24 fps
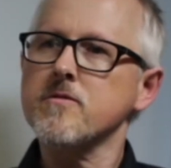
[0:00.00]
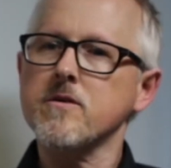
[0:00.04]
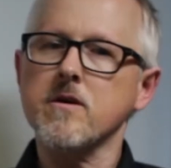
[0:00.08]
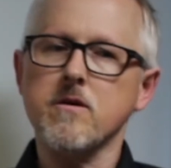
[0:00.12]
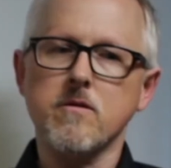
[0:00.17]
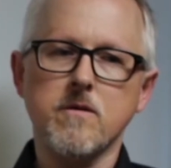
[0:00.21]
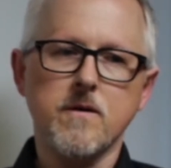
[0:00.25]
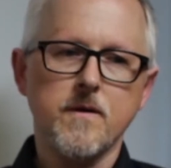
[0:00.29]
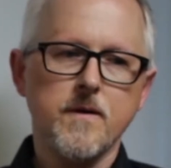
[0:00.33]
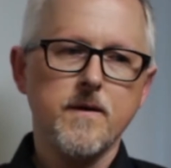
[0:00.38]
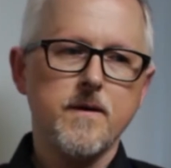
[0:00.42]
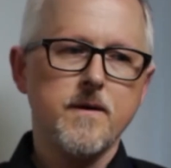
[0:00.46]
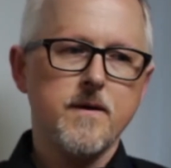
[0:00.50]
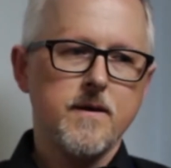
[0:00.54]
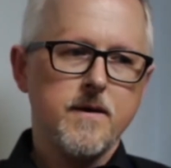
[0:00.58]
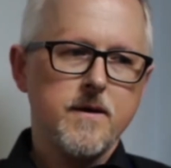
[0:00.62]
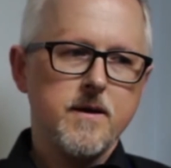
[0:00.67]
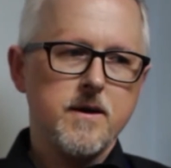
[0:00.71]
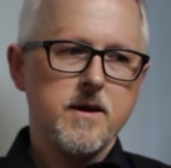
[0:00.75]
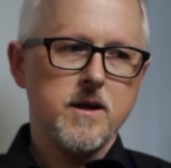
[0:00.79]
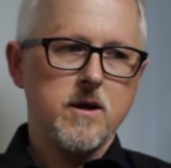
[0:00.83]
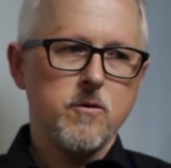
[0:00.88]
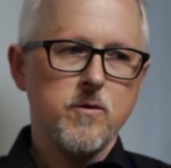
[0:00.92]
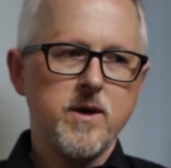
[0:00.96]
So,
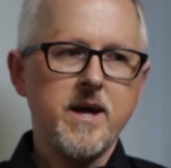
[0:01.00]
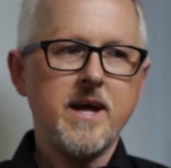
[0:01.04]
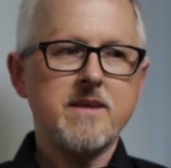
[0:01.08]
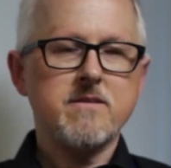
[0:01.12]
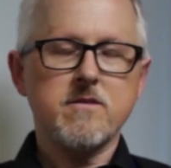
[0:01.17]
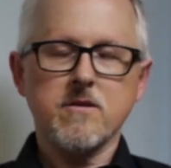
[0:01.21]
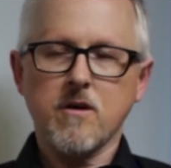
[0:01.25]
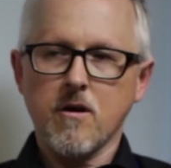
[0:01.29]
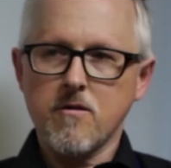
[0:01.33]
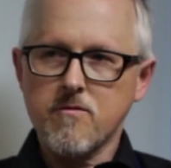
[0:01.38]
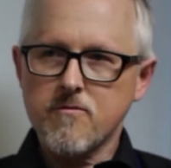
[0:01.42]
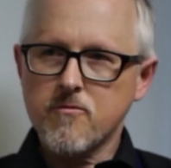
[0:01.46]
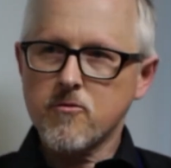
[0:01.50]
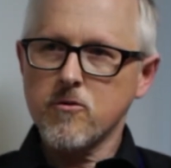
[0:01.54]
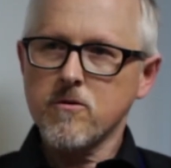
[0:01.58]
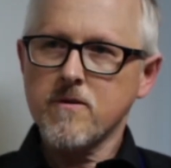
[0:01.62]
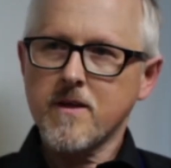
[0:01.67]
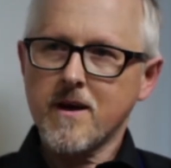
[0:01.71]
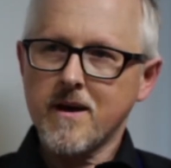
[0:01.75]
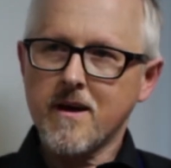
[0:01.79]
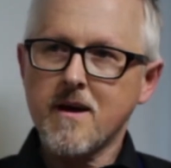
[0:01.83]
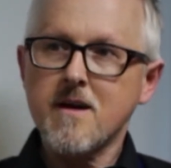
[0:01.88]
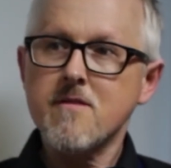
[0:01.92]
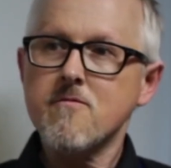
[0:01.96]
he had to go through
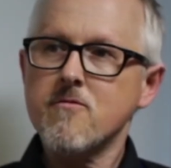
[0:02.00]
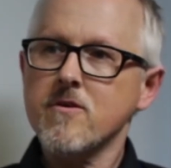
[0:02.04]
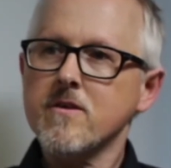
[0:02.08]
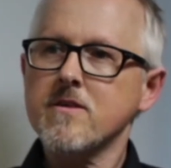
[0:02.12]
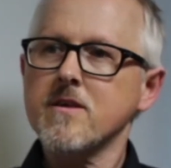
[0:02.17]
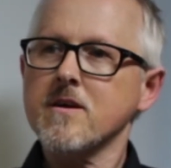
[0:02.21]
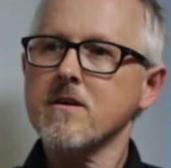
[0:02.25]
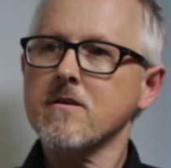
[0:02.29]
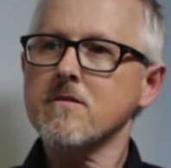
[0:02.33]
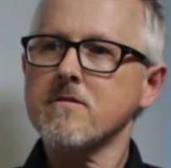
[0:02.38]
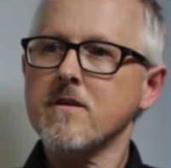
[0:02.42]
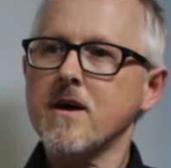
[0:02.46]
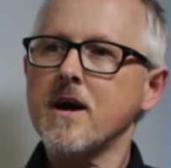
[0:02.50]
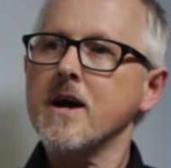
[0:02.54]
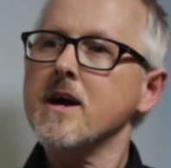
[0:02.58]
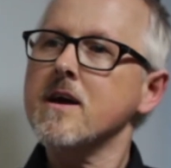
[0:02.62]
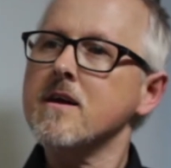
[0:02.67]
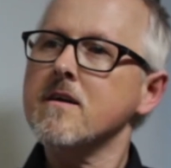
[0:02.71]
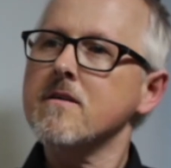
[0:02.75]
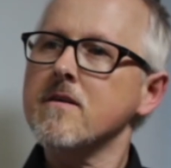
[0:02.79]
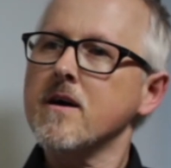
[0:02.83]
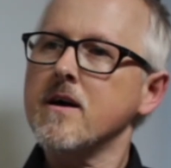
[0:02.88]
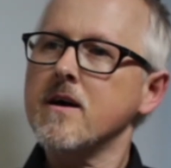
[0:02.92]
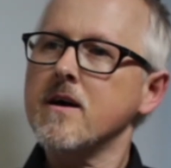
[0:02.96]
that every single
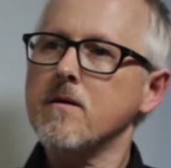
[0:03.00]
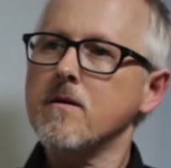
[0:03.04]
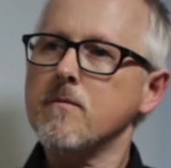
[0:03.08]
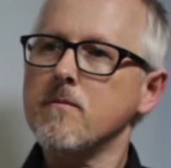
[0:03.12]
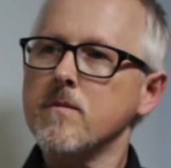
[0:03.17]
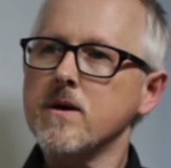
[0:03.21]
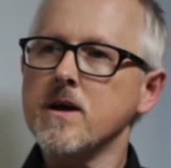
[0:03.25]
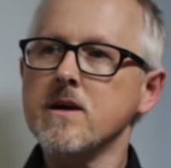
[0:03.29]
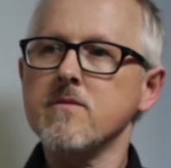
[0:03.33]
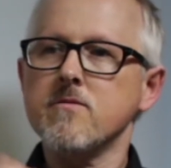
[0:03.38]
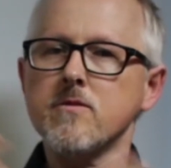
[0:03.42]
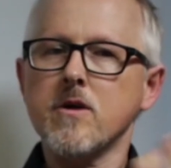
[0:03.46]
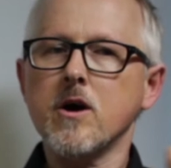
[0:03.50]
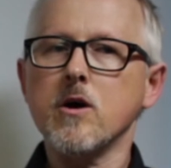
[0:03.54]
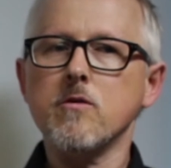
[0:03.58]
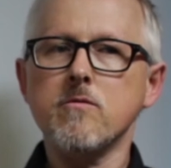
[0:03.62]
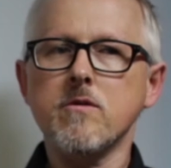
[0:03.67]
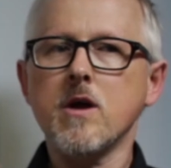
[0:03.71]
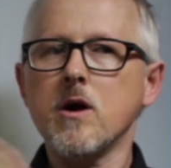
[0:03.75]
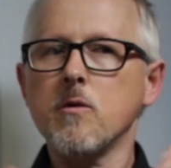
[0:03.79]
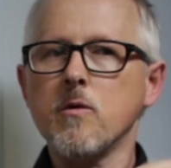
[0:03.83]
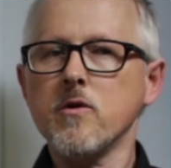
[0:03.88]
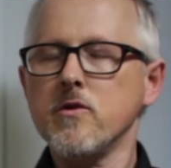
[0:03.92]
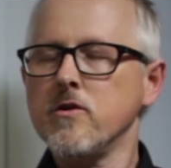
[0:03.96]
day, even though
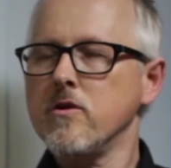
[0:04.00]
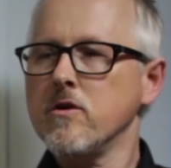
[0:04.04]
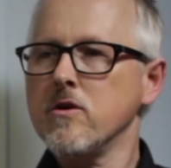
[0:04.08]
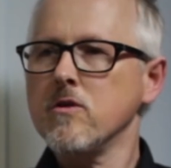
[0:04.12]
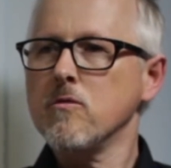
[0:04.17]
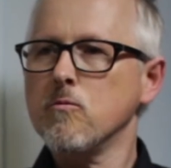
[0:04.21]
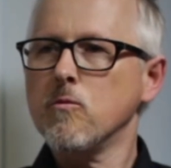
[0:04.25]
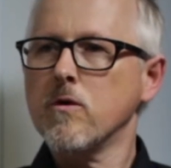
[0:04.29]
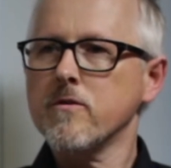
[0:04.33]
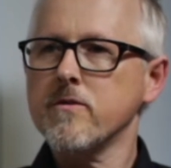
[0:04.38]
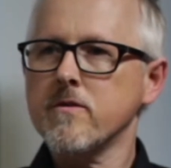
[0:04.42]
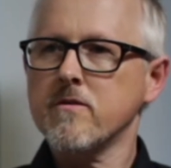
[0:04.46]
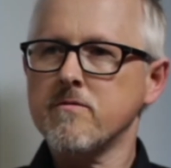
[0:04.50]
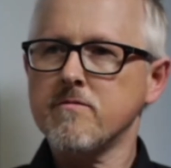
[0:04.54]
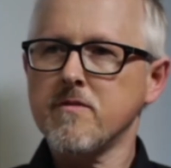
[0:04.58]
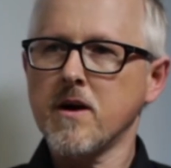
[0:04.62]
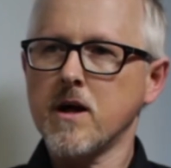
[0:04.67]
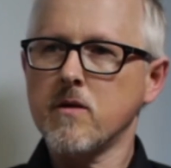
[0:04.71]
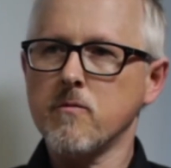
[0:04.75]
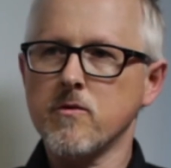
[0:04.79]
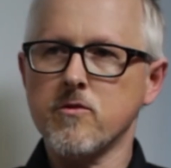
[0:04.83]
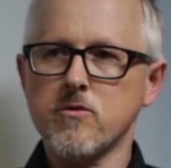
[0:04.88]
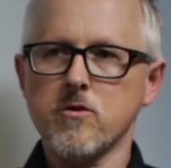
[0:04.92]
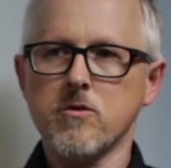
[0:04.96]
no one knew what the
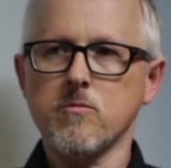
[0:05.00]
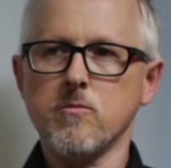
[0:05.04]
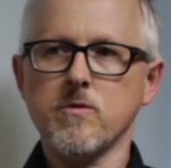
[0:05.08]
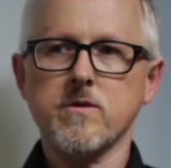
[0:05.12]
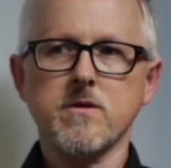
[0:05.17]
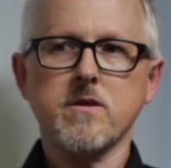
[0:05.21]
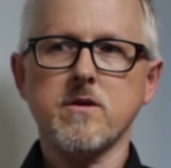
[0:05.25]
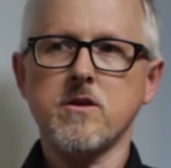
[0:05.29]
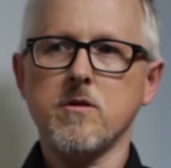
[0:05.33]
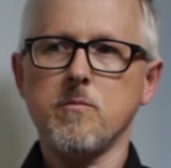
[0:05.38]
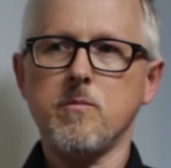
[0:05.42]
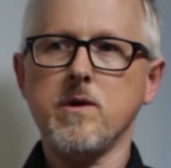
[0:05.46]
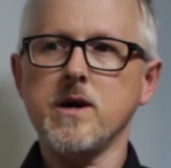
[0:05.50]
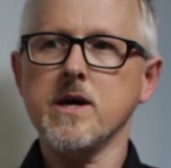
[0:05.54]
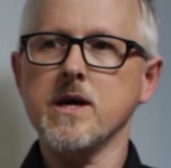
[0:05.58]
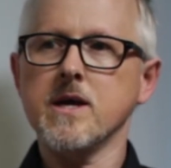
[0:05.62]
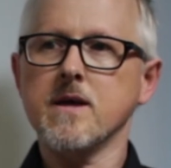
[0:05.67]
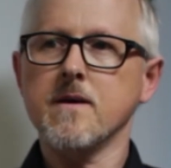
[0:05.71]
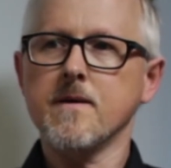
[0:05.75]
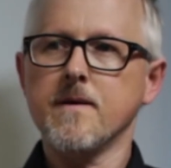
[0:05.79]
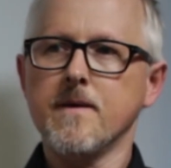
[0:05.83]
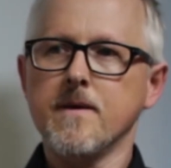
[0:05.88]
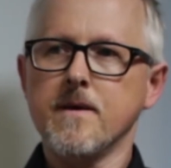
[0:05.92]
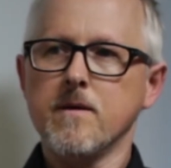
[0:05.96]
final result was going to be.